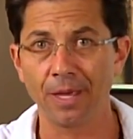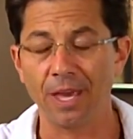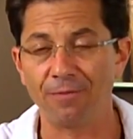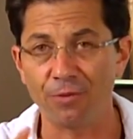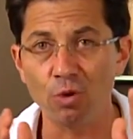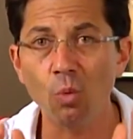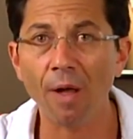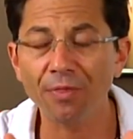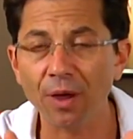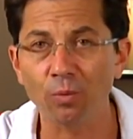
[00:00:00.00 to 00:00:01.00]
If you
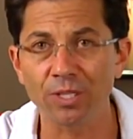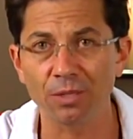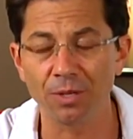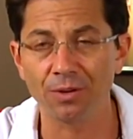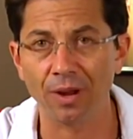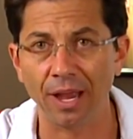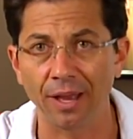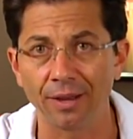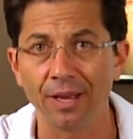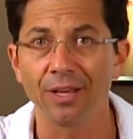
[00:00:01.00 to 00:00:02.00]
want that wisdom in your
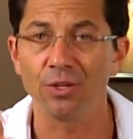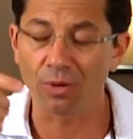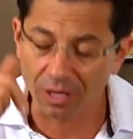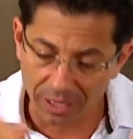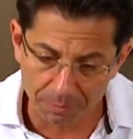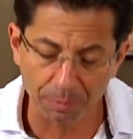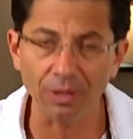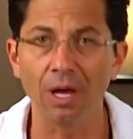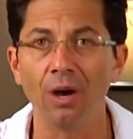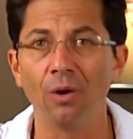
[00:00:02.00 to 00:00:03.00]
hand, you click
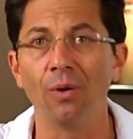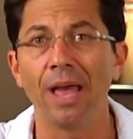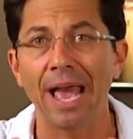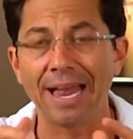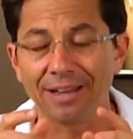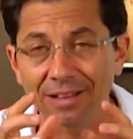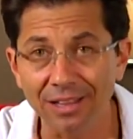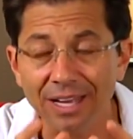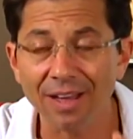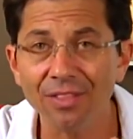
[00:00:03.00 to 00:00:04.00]
below and
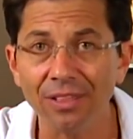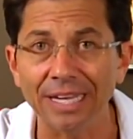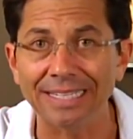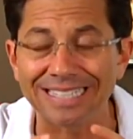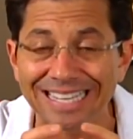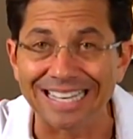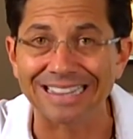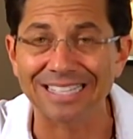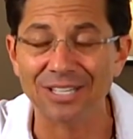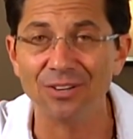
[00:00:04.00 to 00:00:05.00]
click on the link to get
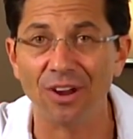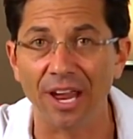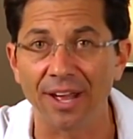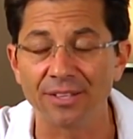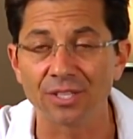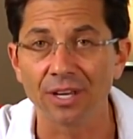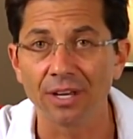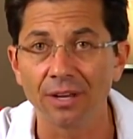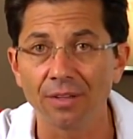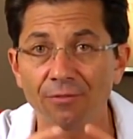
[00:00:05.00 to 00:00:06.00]
this in your hands
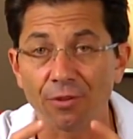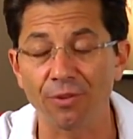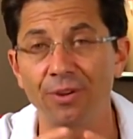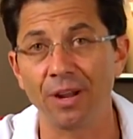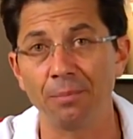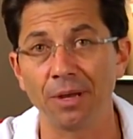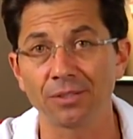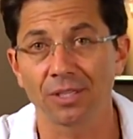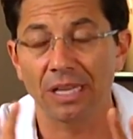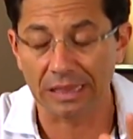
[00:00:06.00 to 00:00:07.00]
for
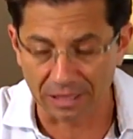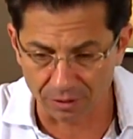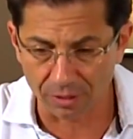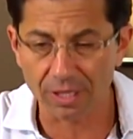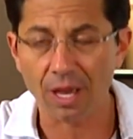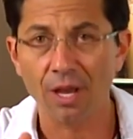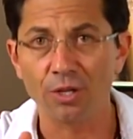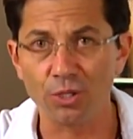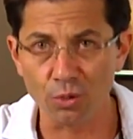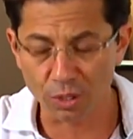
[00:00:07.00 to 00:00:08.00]
$39. Literally,
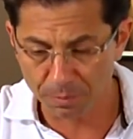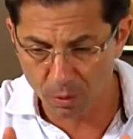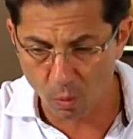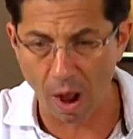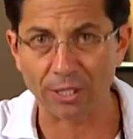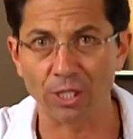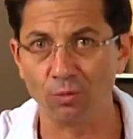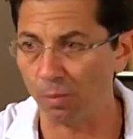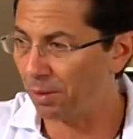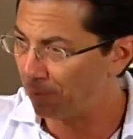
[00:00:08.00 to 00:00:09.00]
you could be watching
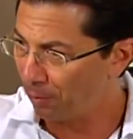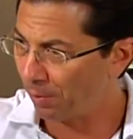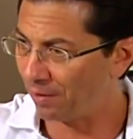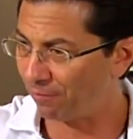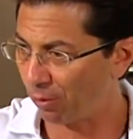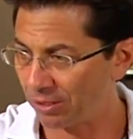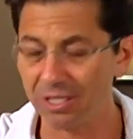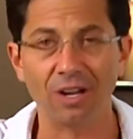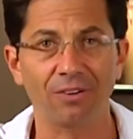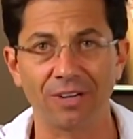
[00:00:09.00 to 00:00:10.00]
what people paid
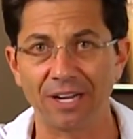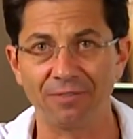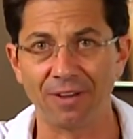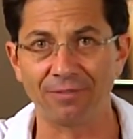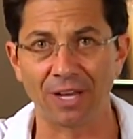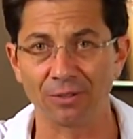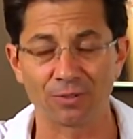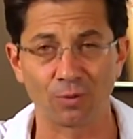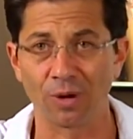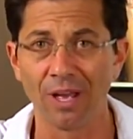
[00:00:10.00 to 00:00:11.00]
$1,495
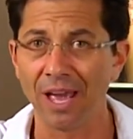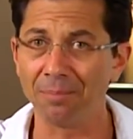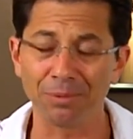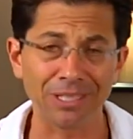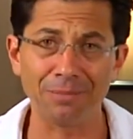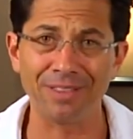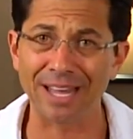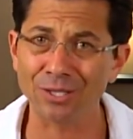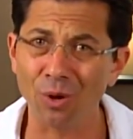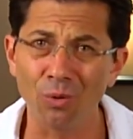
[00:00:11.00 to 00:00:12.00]
for, and believe me,
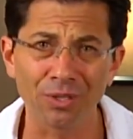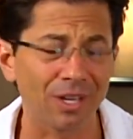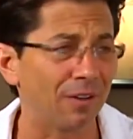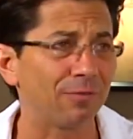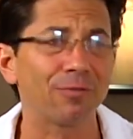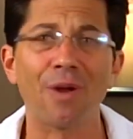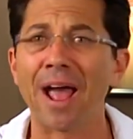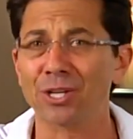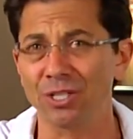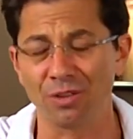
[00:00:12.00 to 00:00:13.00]
that's only a
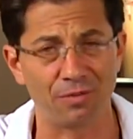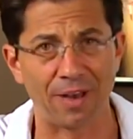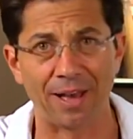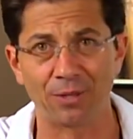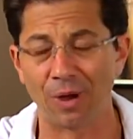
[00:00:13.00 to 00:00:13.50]
fraction of the value.